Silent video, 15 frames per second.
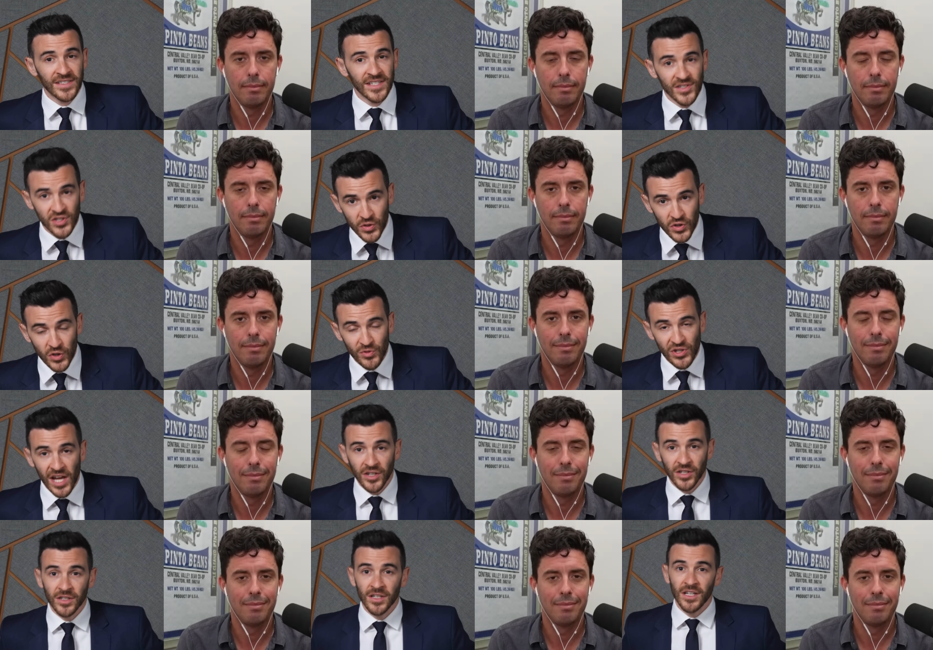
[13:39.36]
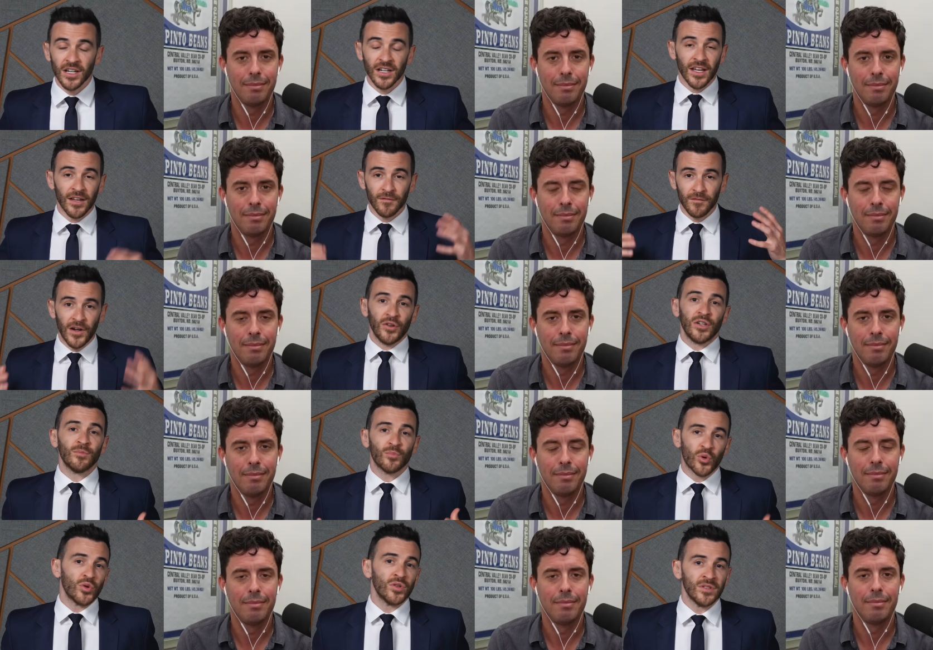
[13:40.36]
Speaker 1: That's his YouTube channel. Again, very
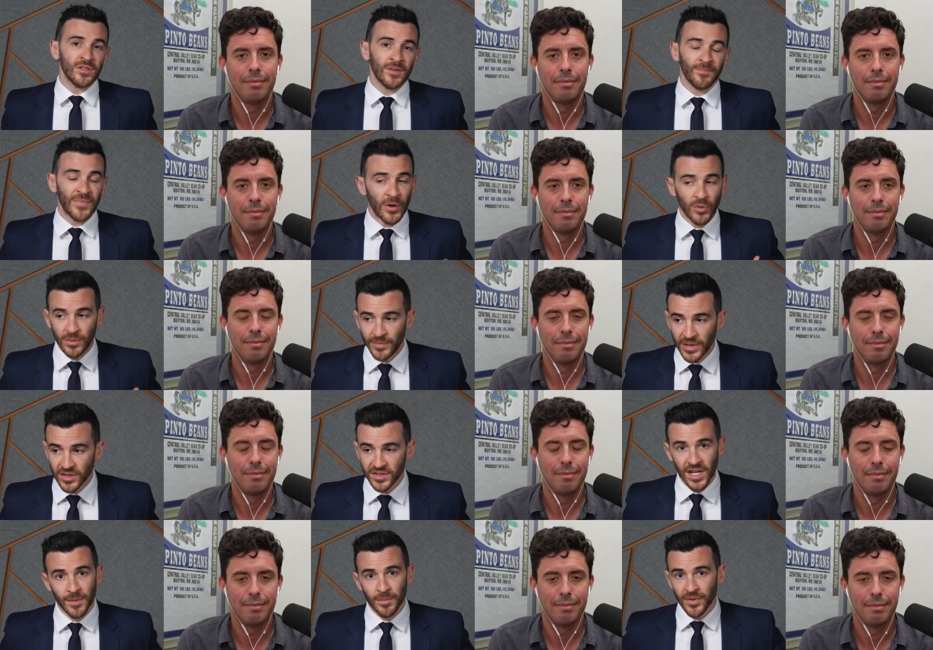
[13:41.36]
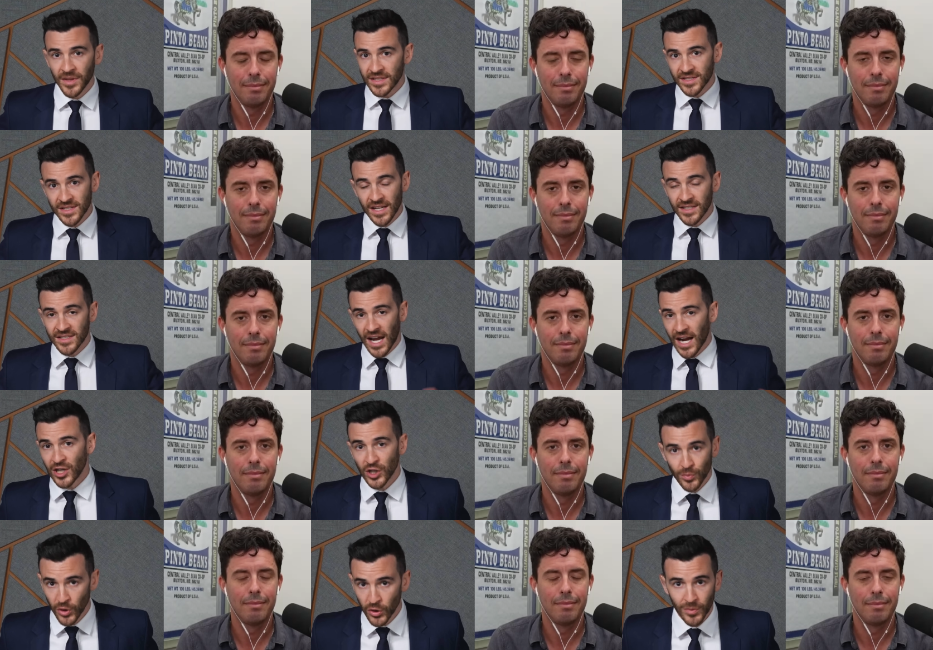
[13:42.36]
important that we build up this entire
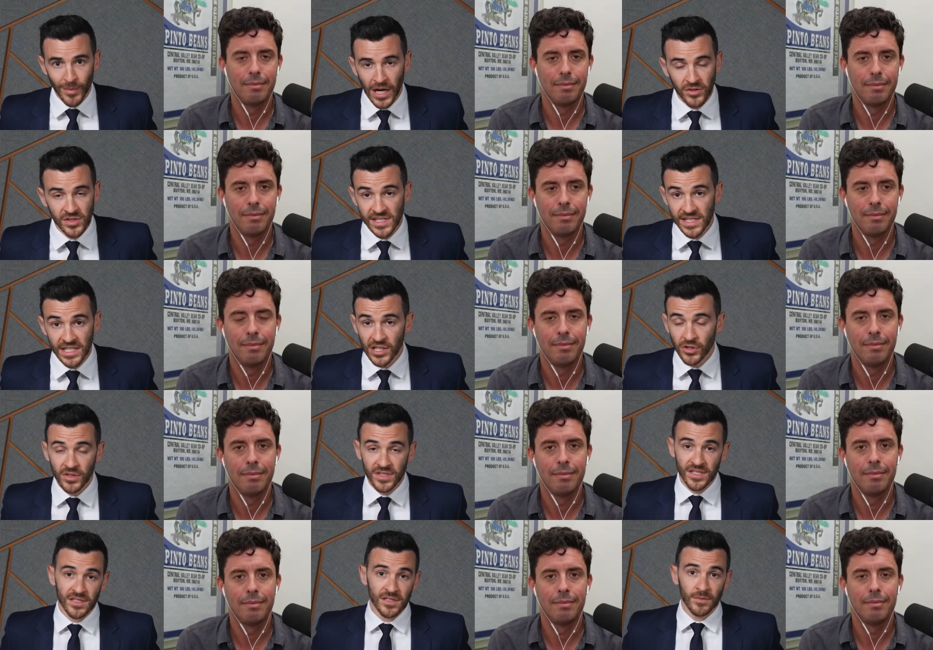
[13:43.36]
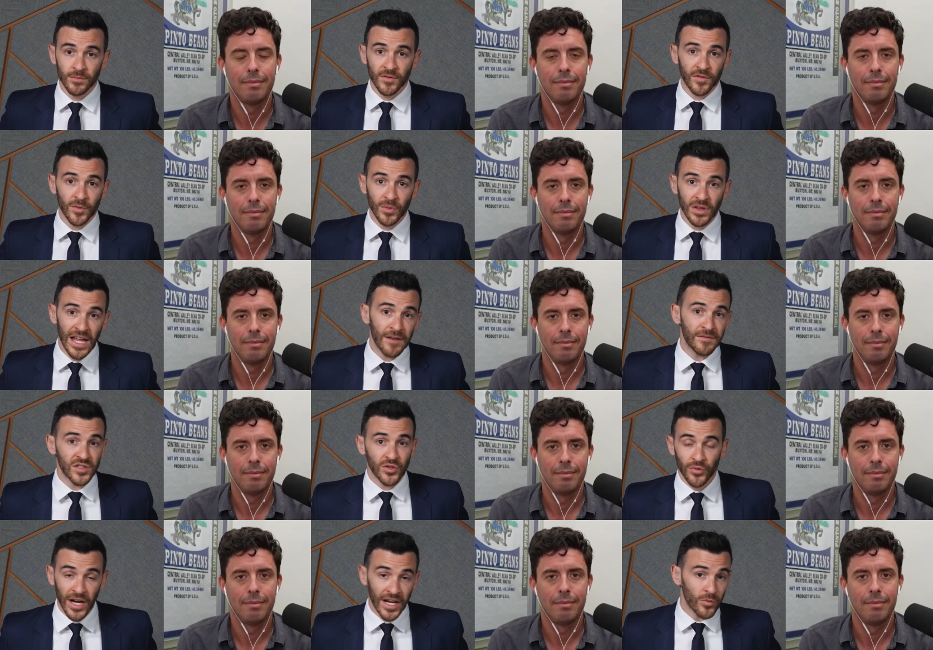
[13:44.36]
pro democracy ecosystem from left to
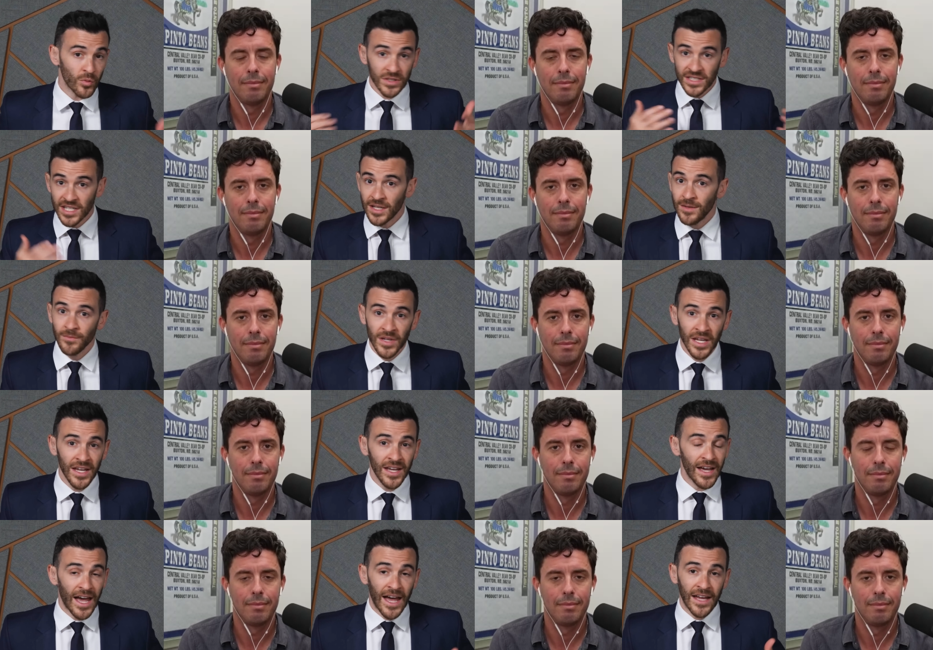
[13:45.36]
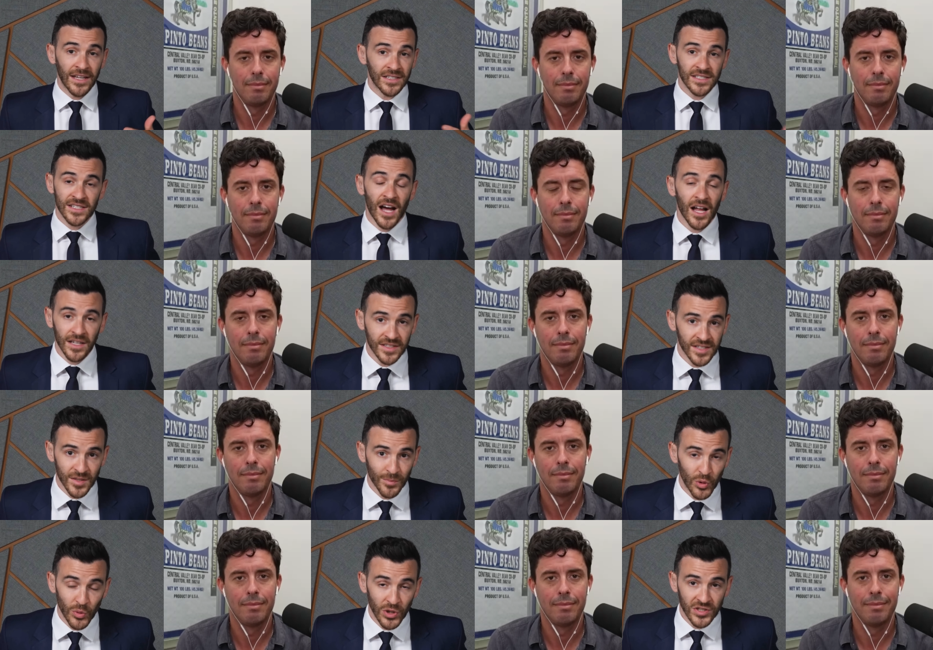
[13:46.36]
right. What Tim and his colleagues at The
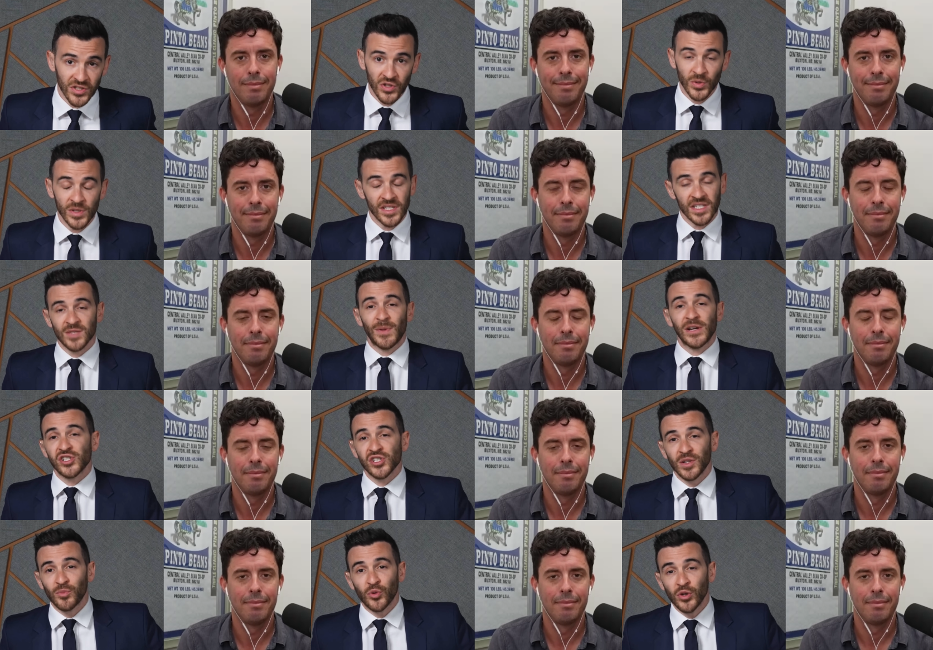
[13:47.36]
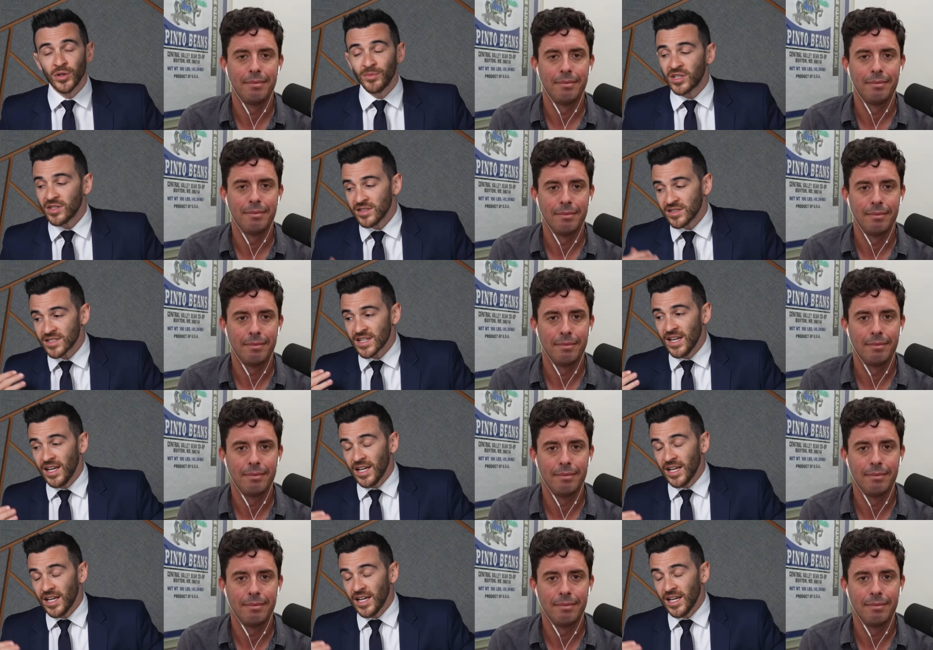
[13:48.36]
Bulwark do is especially important because